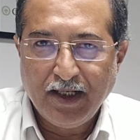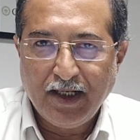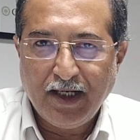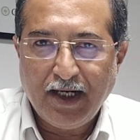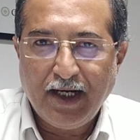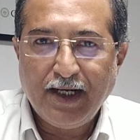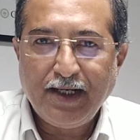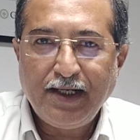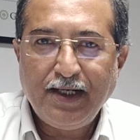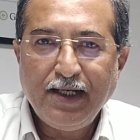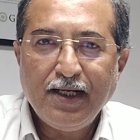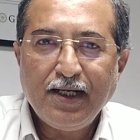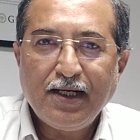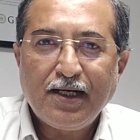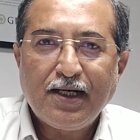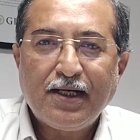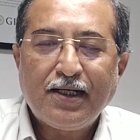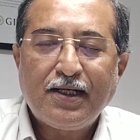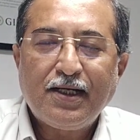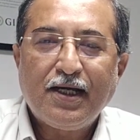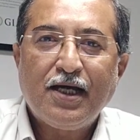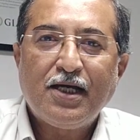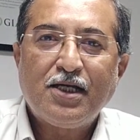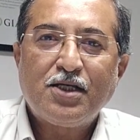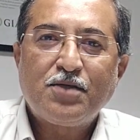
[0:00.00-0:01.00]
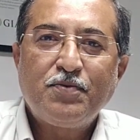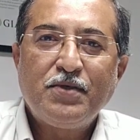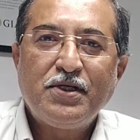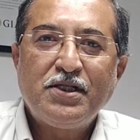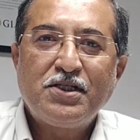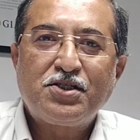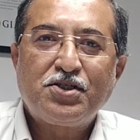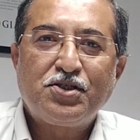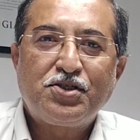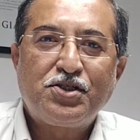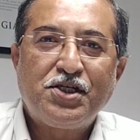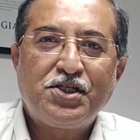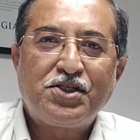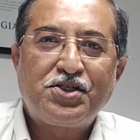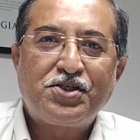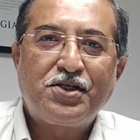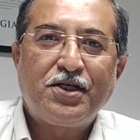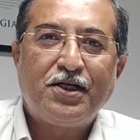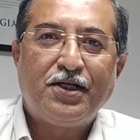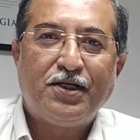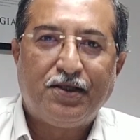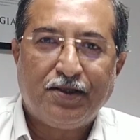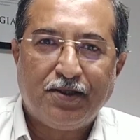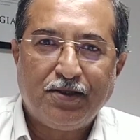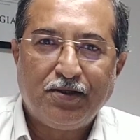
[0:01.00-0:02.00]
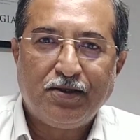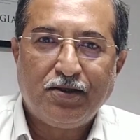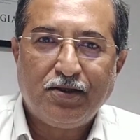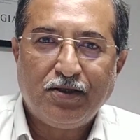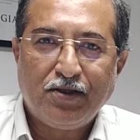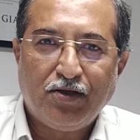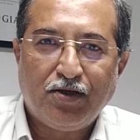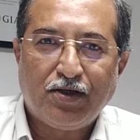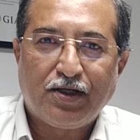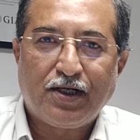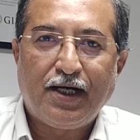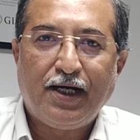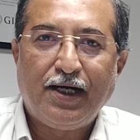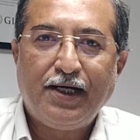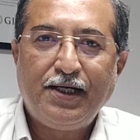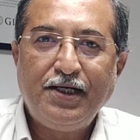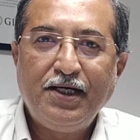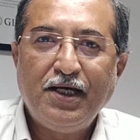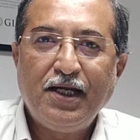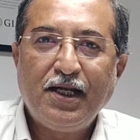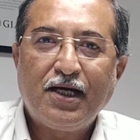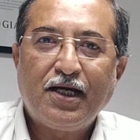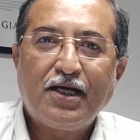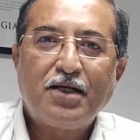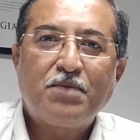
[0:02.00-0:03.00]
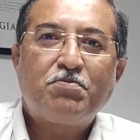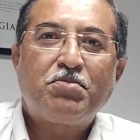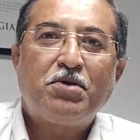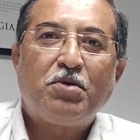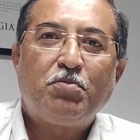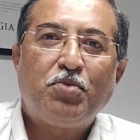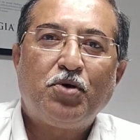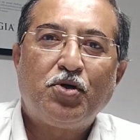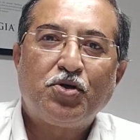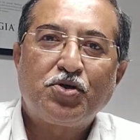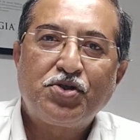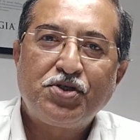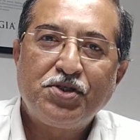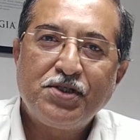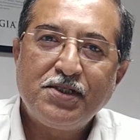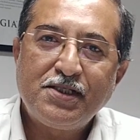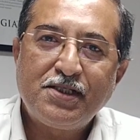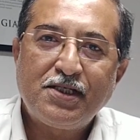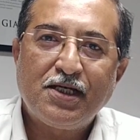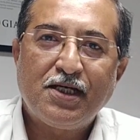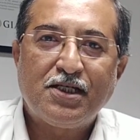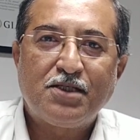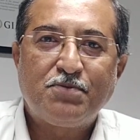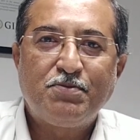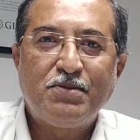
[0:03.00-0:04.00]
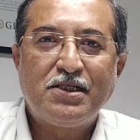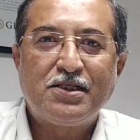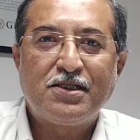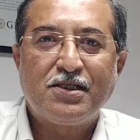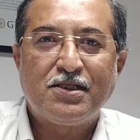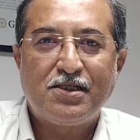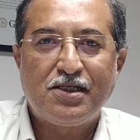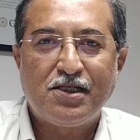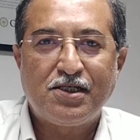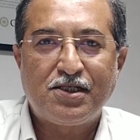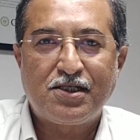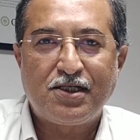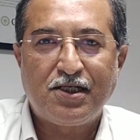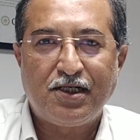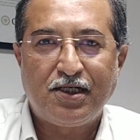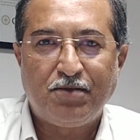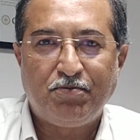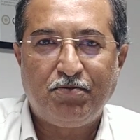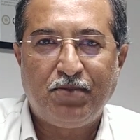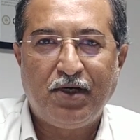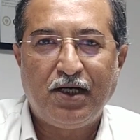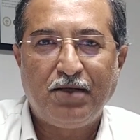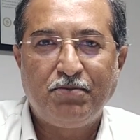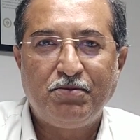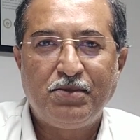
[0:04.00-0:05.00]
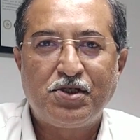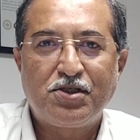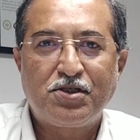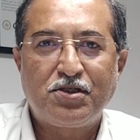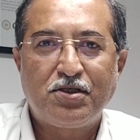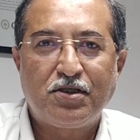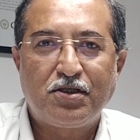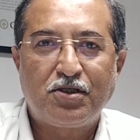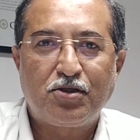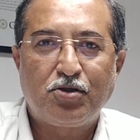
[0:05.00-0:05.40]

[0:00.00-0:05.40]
Ideal cut has been suggested, or ideal cut proportions has been suggested by Mr.